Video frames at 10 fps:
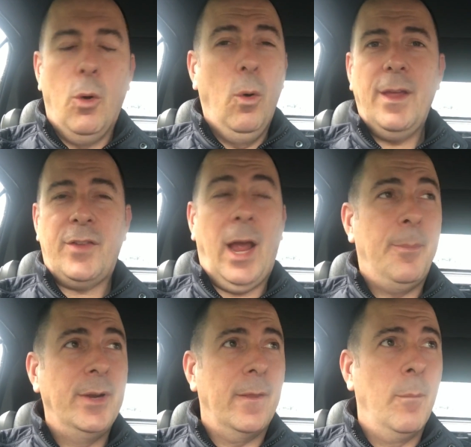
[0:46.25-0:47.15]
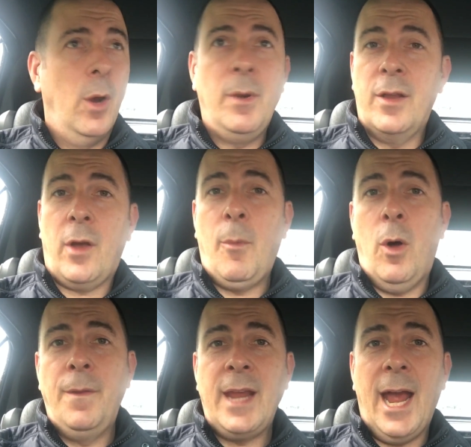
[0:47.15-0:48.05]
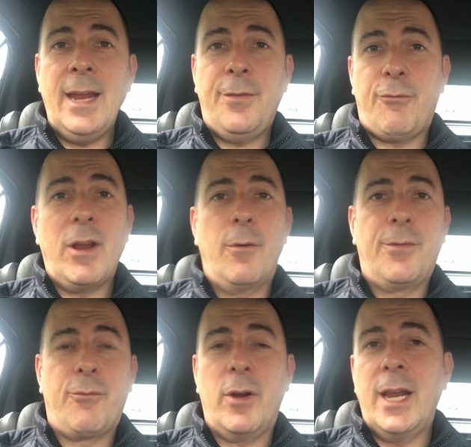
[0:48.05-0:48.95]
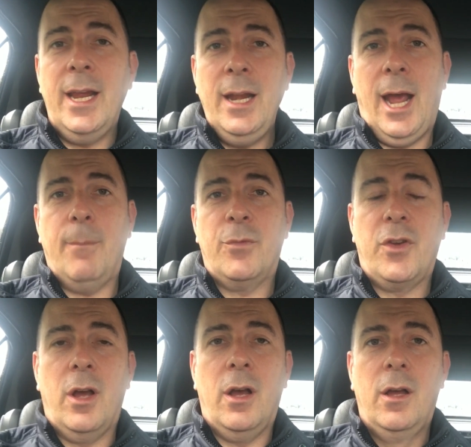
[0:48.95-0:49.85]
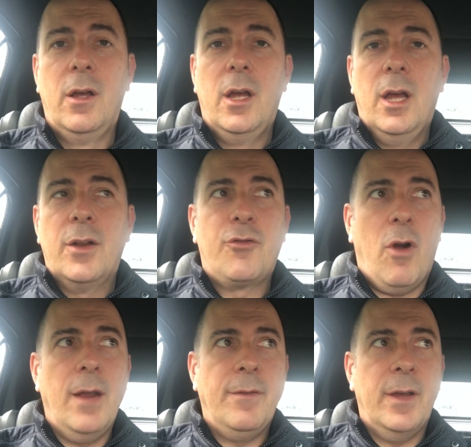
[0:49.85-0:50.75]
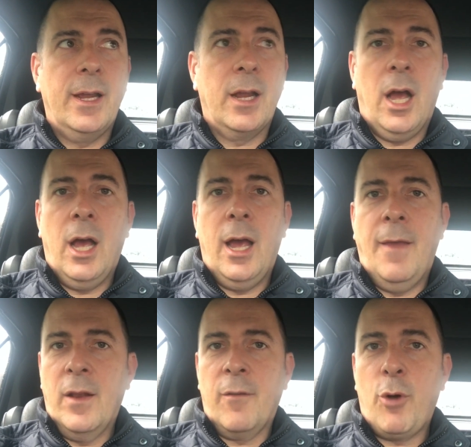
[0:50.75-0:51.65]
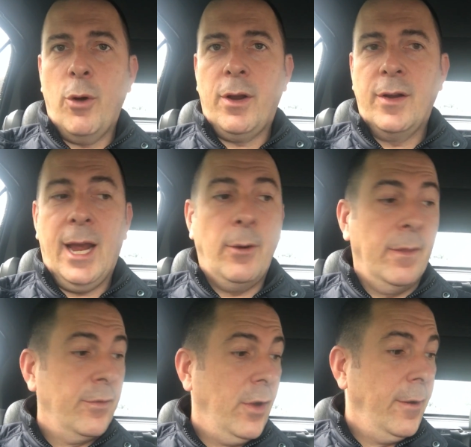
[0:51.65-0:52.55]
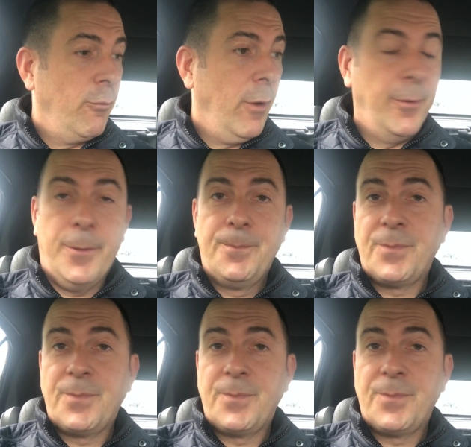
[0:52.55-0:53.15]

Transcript: All that's happened at the moment is I'm on the A303 in Hampshire, driving, and then I've broken down at the side of the road.